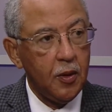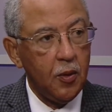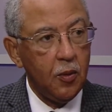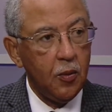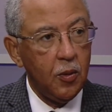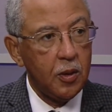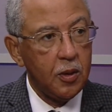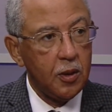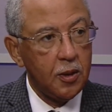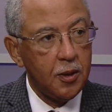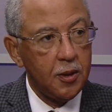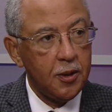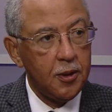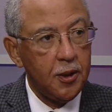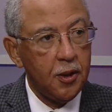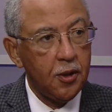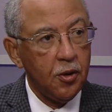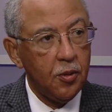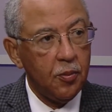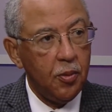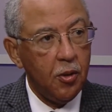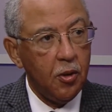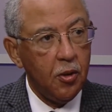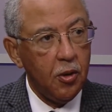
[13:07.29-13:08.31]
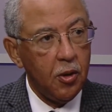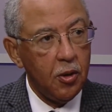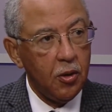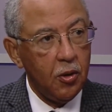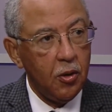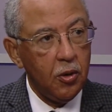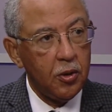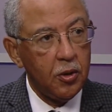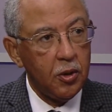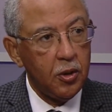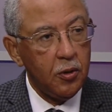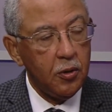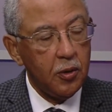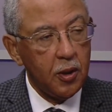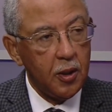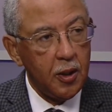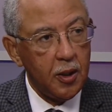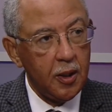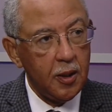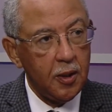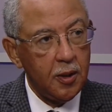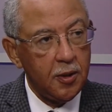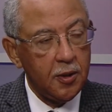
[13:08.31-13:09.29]
When the center part or
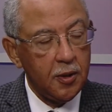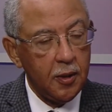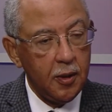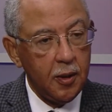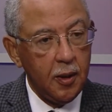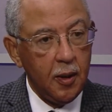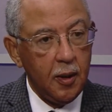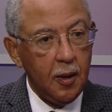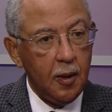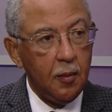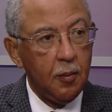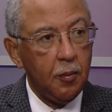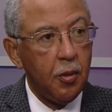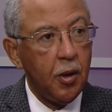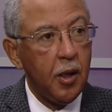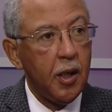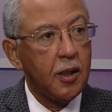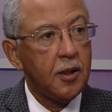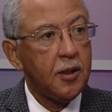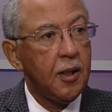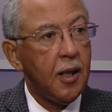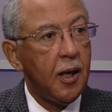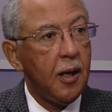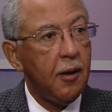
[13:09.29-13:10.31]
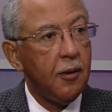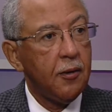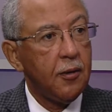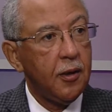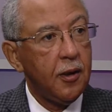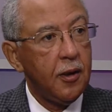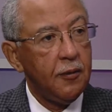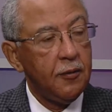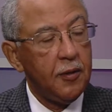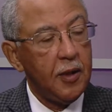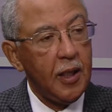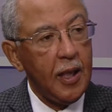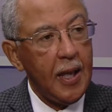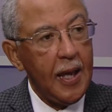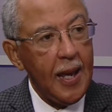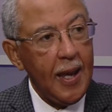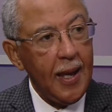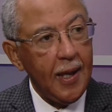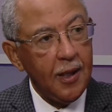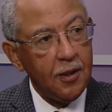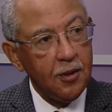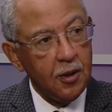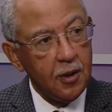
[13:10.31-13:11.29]
nucleus breaks out of the
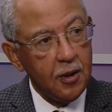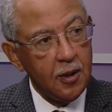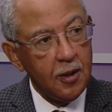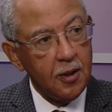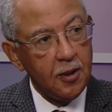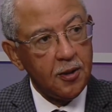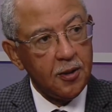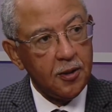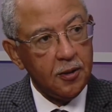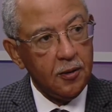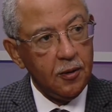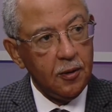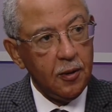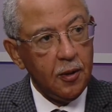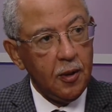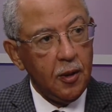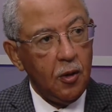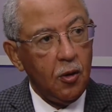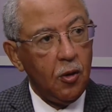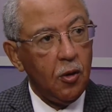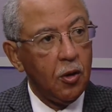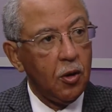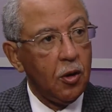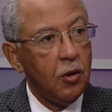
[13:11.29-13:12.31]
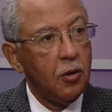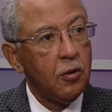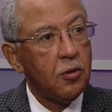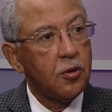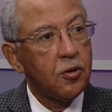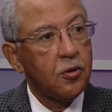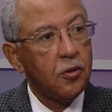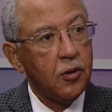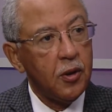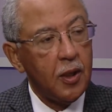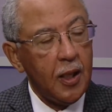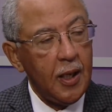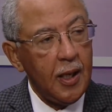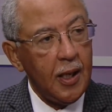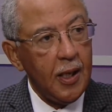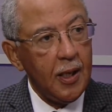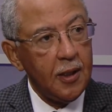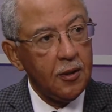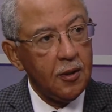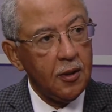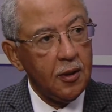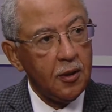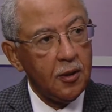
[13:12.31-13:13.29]
annulus or goes through the
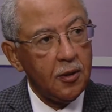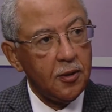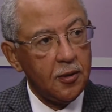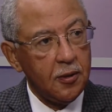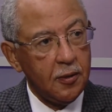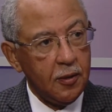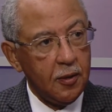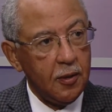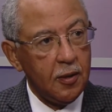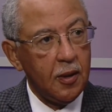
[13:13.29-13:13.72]
annulus,